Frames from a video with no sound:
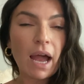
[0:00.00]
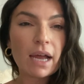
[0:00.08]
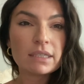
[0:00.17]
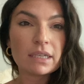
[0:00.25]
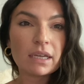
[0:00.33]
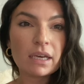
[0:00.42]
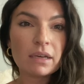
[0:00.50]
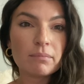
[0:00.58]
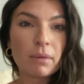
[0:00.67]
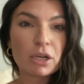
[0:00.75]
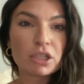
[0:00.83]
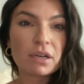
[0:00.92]
I didn't
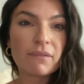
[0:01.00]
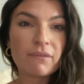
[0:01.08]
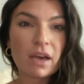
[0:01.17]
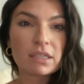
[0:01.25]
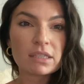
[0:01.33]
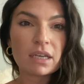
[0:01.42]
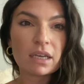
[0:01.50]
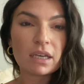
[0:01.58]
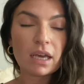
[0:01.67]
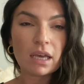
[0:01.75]
mention investing